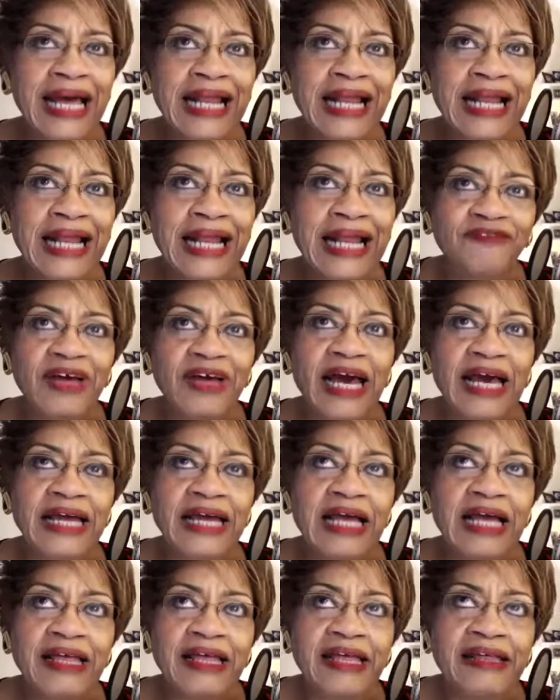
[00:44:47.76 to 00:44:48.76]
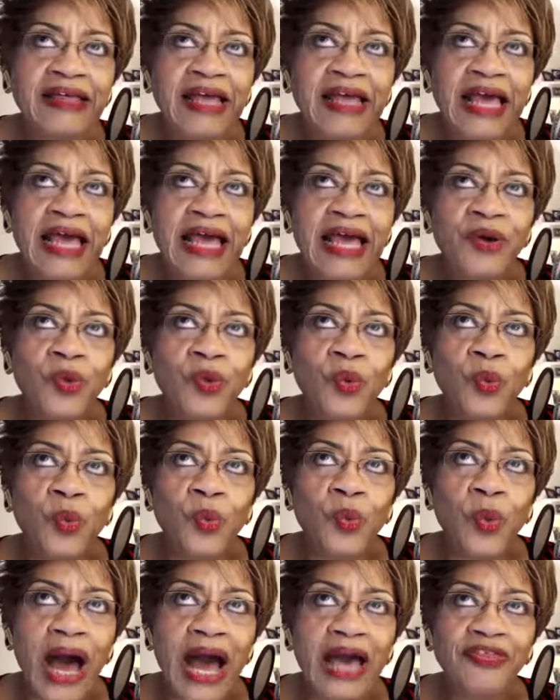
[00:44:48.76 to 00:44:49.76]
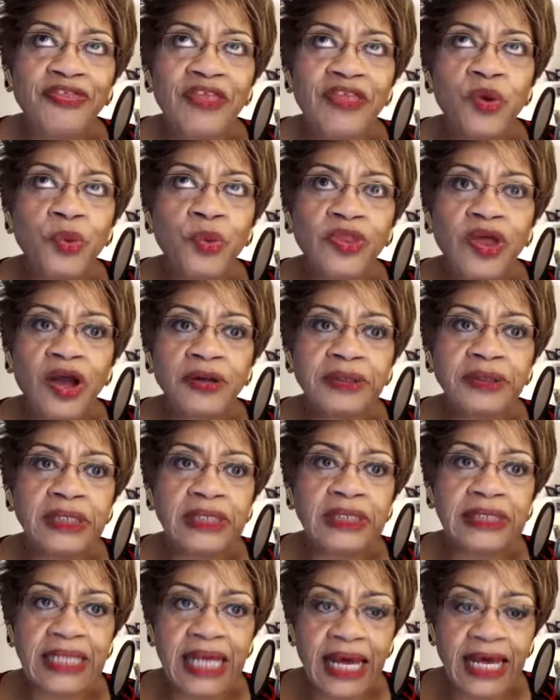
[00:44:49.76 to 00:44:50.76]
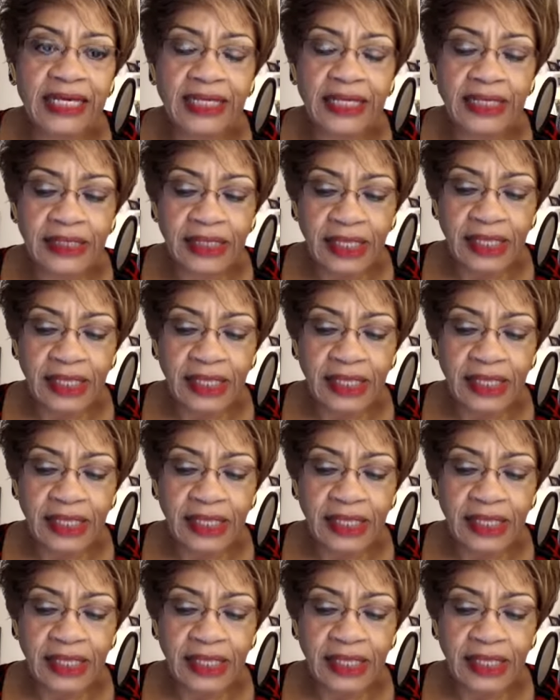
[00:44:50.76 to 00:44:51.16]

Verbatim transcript: I find, I, I think with our societies,